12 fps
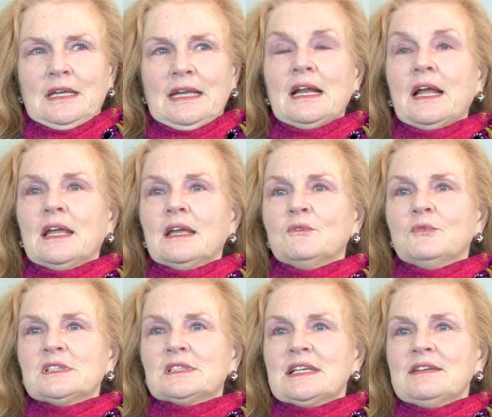And I had
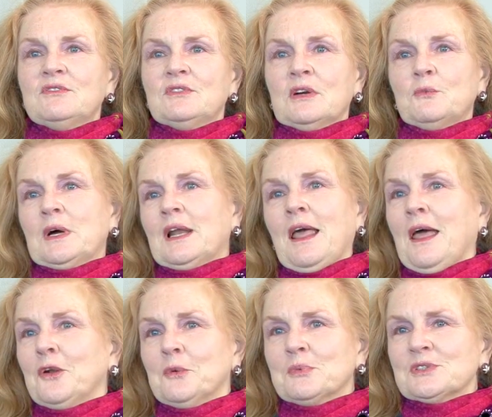received a
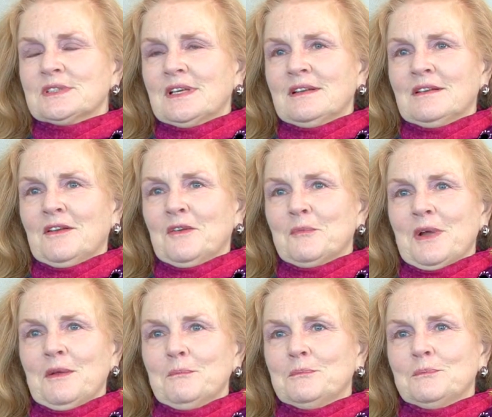100% on
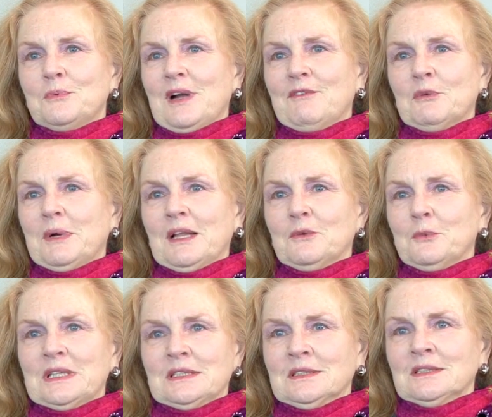my private pilot
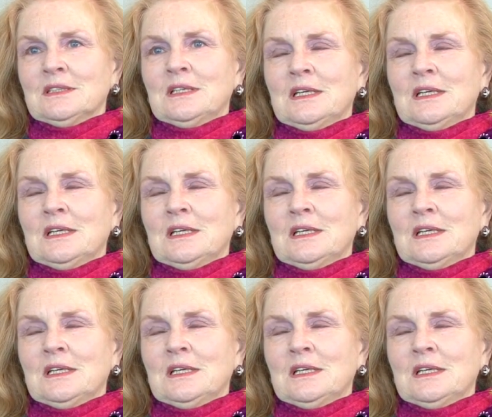written.